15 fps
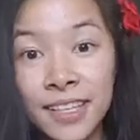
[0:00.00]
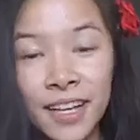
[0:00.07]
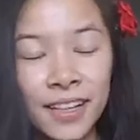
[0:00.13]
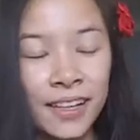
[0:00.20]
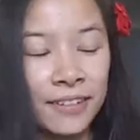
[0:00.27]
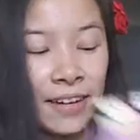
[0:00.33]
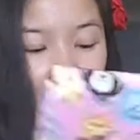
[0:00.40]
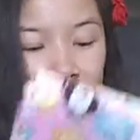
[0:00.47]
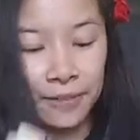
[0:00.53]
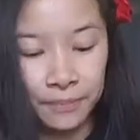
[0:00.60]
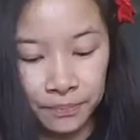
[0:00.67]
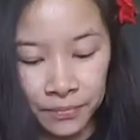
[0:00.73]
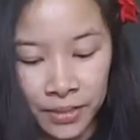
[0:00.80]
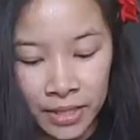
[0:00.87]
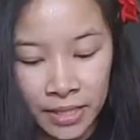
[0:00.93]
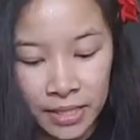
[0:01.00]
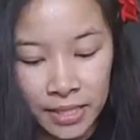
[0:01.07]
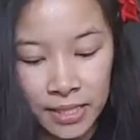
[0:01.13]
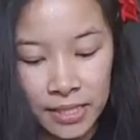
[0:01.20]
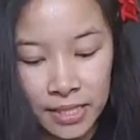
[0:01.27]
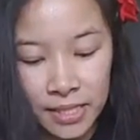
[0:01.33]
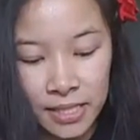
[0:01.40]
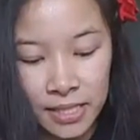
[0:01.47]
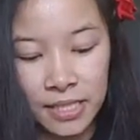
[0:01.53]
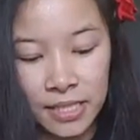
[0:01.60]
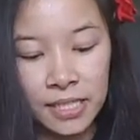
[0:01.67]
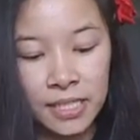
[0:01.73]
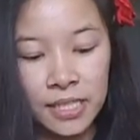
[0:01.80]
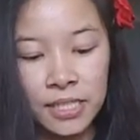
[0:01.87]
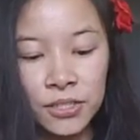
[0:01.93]
tell already, is the
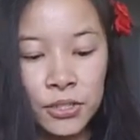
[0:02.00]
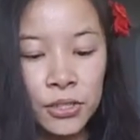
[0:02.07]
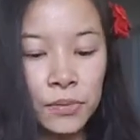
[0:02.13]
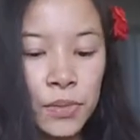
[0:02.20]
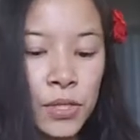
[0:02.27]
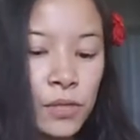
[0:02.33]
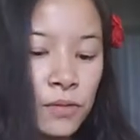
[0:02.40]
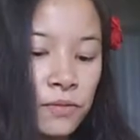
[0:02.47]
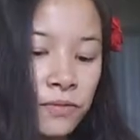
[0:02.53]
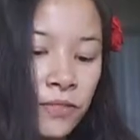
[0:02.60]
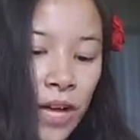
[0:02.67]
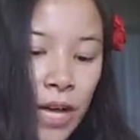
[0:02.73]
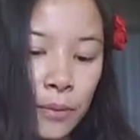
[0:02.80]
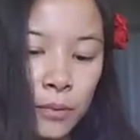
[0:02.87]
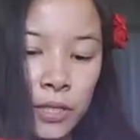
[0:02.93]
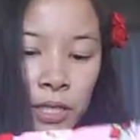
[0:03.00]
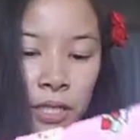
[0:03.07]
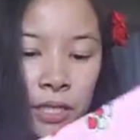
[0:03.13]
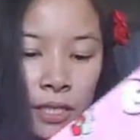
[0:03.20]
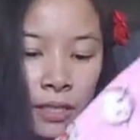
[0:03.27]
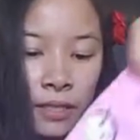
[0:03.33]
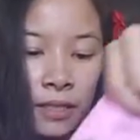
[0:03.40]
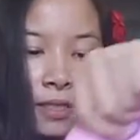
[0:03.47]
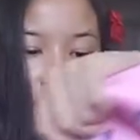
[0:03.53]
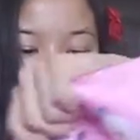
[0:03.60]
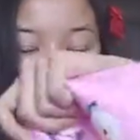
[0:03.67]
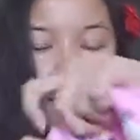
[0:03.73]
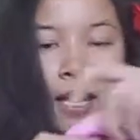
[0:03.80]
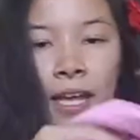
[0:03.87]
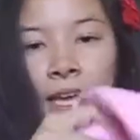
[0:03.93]
Disney Tsum Tsum fabric.
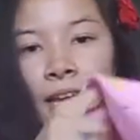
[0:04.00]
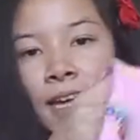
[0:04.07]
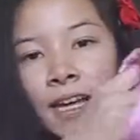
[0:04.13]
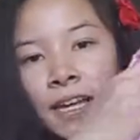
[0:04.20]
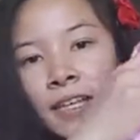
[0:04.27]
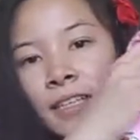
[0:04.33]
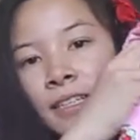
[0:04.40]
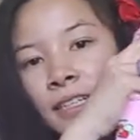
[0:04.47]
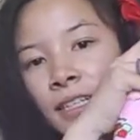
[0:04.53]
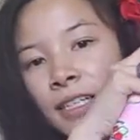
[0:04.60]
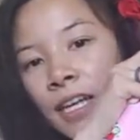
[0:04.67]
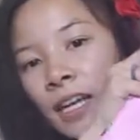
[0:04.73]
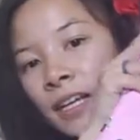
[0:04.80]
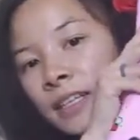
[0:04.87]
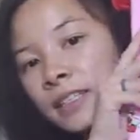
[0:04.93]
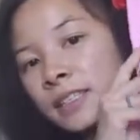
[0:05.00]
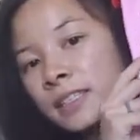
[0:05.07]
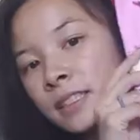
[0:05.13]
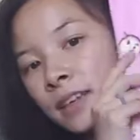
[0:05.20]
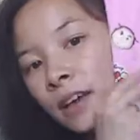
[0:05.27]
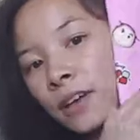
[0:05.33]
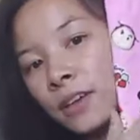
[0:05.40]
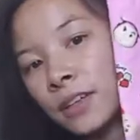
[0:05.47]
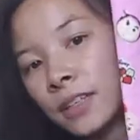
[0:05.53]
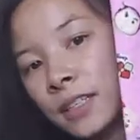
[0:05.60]
And it has all